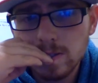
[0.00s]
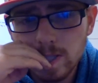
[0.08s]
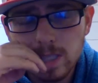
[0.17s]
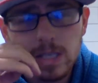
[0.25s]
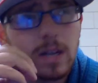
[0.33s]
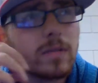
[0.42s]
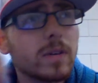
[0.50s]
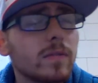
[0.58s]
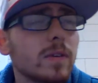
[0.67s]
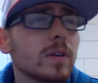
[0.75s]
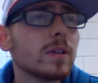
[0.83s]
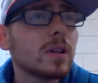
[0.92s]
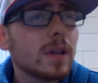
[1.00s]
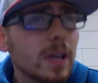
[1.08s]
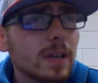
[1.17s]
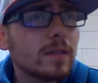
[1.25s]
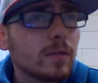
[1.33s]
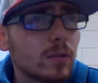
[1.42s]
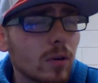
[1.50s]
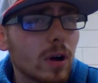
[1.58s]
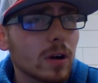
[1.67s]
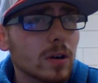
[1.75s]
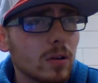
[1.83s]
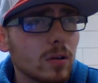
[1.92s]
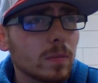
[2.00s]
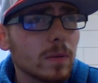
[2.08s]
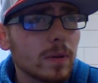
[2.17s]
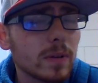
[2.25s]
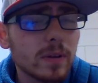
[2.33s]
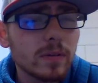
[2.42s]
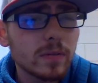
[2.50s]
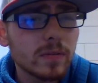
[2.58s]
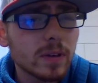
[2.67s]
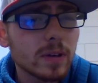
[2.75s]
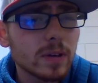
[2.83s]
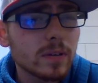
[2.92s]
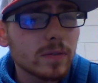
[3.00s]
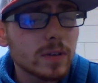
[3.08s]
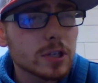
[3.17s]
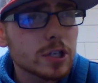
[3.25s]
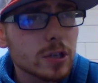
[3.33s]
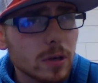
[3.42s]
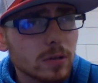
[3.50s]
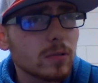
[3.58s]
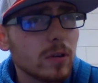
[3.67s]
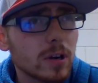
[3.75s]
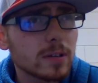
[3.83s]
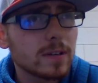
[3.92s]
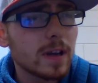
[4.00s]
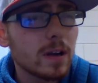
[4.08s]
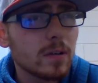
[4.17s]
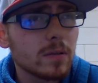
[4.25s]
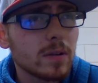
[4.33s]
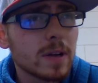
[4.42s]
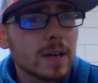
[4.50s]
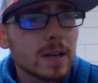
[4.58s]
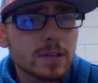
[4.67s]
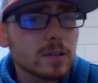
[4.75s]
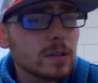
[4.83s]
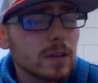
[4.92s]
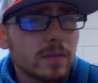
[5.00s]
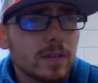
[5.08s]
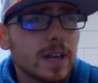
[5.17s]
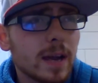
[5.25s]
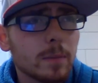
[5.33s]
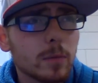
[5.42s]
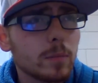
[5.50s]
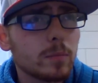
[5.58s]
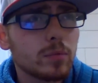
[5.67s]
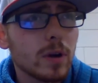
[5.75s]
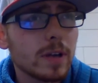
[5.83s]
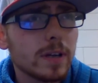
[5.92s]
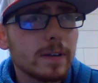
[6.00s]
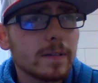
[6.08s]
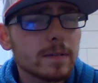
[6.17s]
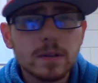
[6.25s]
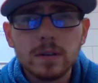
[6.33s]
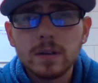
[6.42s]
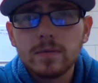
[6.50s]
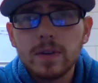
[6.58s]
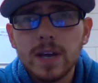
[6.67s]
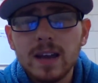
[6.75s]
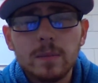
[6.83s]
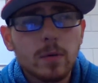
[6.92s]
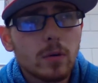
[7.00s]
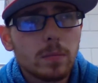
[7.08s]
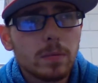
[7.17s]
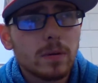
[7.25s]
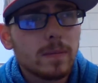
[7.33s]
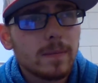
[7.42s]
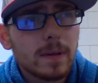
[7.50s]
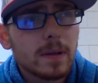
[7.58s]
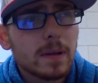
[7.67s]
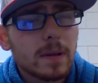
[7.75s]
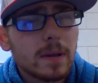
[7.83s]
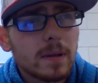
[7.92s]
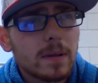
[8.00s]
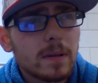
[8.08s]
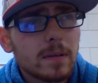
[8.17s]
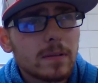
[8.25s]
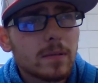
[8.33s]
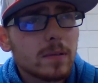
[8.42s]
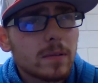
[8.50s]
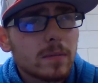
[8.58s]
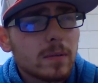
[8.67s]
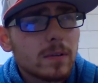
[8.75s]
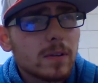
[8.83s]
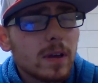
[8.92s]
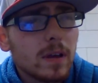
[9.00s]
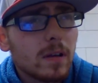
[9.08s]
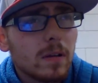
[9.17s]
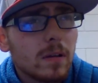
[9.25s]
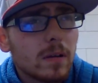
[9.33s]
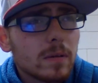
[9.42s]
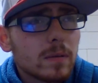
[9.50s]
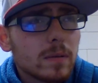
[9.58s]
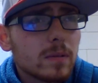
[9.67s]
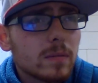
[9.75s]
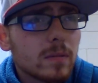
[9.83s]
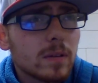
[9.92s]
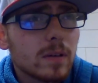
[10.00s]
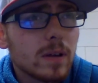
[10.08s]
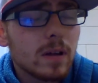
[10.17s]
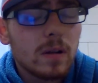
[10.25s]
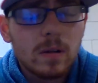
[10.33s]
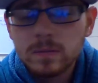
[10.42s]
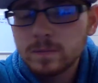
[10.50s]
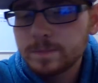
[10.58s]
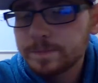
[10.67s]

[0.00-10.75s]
and even if you leave Gronk open, even if you shut Gronk down, it's going to leave Cameron Brate. It's going to leave Cam open. So what the hell? What the hell?